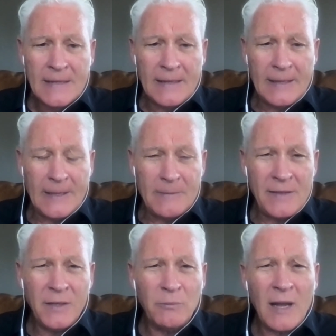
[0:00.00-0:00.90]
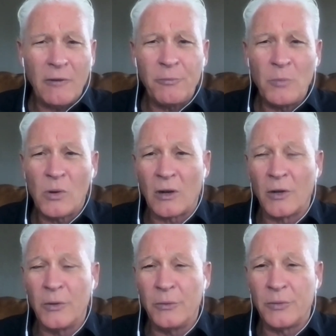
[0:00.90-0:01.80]
And then Ralph Moore,
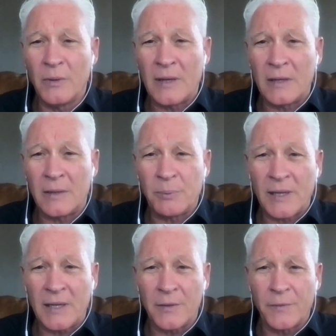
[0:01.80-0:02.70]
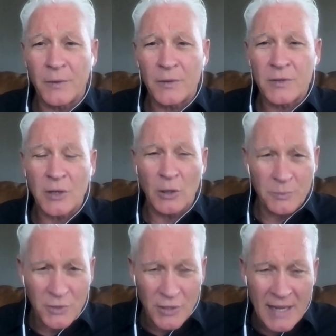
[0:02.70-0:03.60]
who planted the first
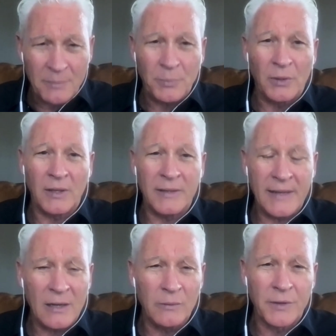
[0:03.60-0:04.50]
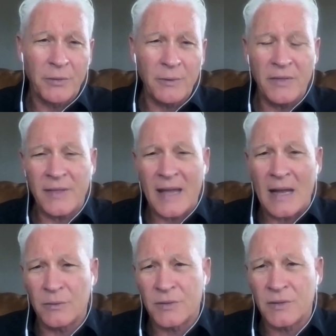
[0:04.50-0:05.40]
Hope Chapel, and now over
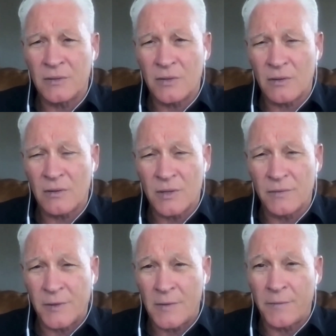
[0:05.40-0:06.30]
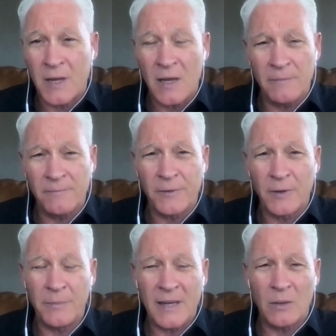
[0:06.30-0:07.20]
3,000 churches have come
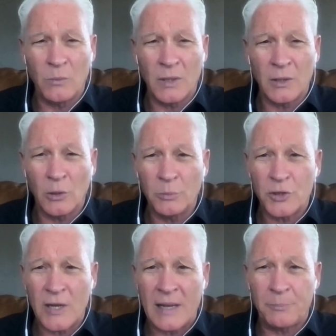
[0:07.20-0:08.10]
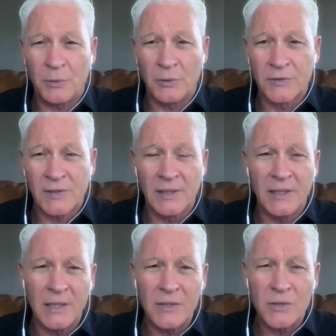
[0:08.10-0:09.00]
from that one Hope Chapel's
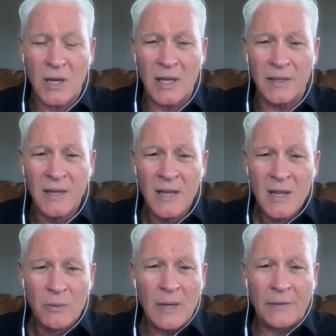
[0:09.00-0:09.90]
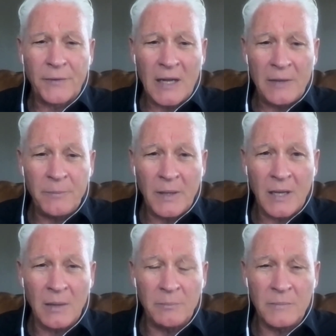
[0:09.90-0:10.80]
lineage. And Ralph and I have
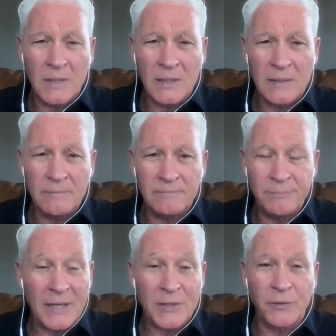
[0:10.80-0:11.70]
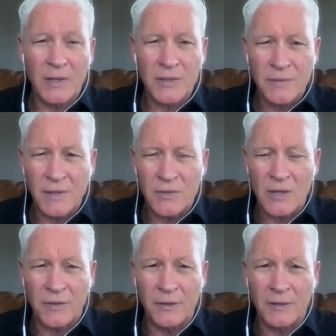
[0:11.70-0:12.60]
become best friends of each
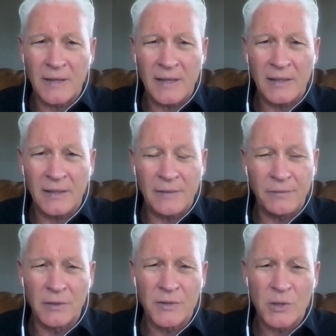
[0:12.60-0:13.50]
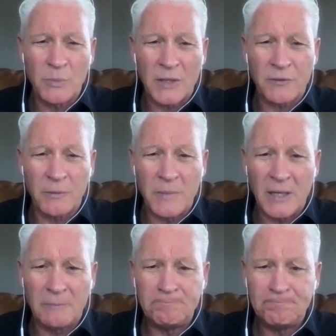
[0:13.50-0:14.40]
other, and I've learned so much from
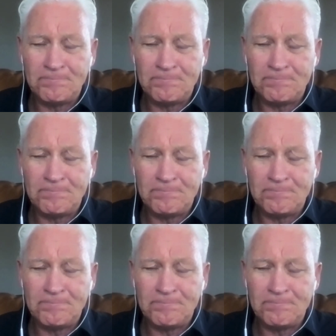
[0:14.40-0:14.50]
him.